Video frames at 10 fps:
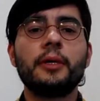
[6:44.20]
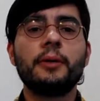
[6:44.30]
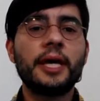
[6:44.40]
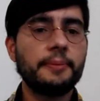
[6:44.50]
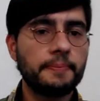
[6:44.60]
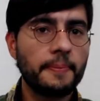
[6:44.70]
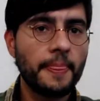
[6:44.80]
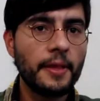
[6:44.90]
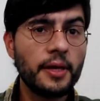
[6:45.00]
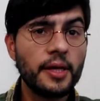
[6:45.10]
Okay,
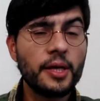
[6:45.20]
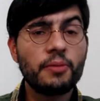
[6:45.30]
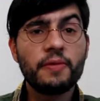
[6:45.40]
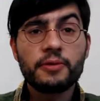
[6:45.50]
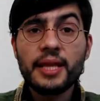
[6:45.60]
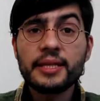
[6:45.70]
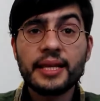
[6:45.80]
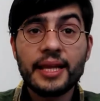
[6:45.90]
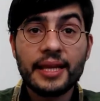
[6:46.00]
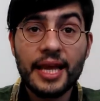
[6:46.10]
we already
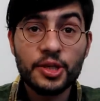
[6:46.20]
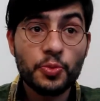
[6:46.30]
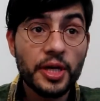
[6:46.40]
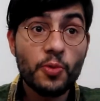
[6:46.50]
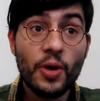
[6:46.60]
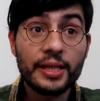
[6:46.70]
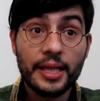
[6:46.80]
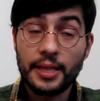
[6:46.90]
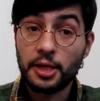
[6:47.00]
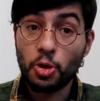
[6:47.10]
said last week
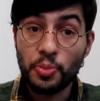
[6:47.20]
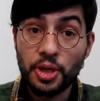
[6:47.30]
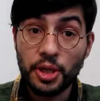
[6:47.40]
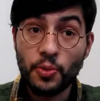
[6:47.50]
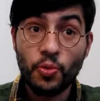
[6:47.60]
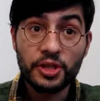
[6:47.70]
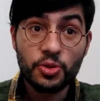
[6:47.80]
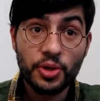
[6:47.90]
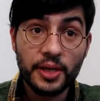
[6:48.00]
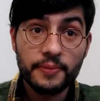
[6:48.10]
what the committee was
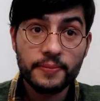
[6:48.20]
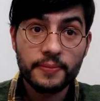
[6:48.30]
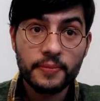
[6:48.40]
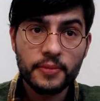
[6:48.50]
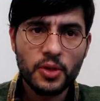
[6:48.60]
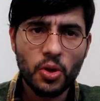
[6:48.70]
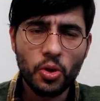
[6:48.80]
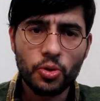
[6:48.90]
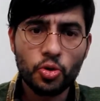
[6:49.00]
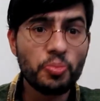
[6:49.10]
doing,
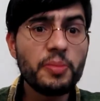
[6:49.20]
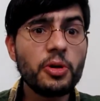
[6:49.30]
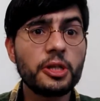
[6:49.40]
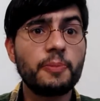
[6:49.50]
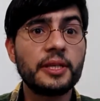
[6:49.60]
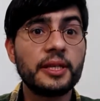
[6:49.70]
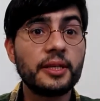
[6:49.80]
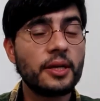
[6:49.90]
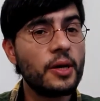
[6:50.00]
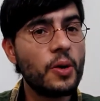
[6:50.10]
or to be more explicit,
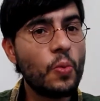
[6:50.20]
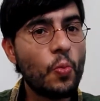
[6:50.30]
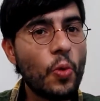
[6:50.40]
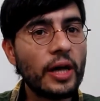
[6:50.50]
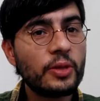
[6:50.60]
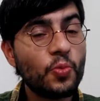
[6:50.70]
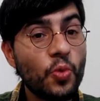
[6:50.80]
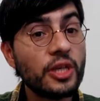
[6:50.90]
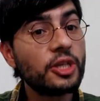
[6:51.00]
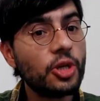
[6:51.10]
what
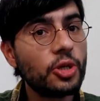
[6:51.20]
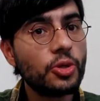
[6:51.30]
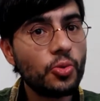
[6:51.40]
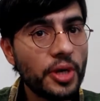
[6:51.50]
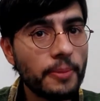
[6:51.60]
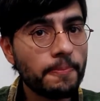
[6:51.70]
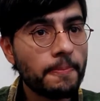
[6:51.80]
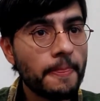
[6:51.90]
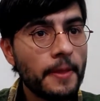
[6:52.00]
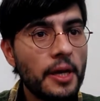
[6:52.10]
was not doing.
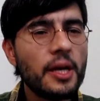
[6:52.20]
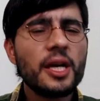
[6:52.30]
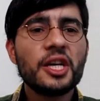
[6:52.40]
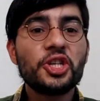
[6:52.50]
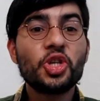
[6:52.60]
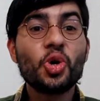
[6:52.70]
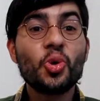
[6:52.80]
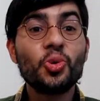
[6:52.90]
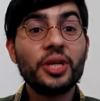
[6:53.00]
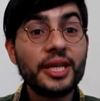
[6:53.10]

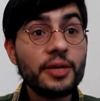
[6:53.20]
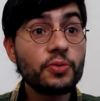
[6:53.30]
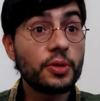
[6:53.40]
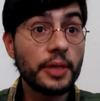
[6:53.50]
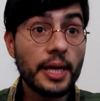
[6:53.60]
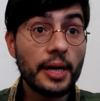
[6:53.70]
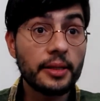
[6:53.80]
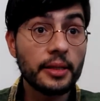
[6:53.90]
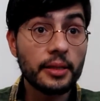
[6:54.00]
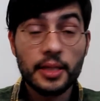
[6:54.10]
So the news
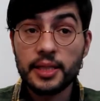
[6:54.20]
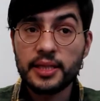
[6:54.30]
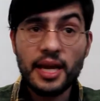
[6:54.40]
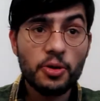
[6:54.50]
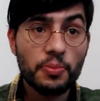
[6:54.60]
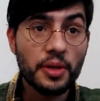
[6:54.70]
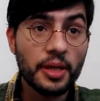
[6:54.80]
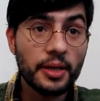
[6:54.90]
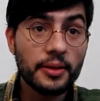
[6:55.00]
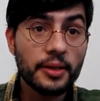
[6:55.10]
regarding this second
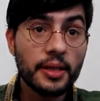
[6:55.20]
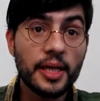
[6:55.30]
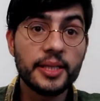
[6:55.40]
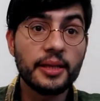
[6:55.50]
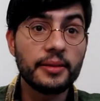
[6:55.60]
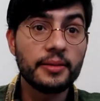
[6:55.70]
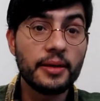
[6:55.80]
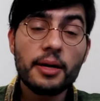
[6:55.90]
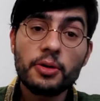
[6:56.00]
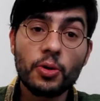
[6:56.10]
meeting is that there
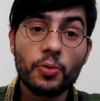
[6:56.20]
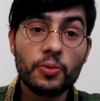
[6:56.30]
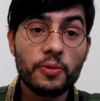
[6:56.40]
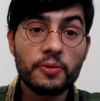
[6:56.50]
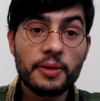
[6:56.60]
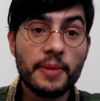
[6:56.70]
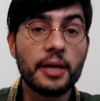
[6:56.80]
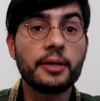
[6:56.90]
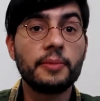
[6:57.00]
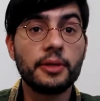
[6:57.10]
are no
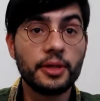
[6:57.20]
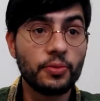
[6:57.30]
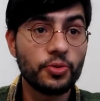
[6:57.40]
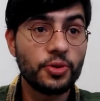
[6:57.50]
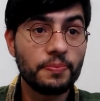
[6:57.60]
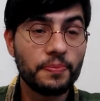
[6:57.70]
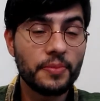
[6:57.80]
remarkable news.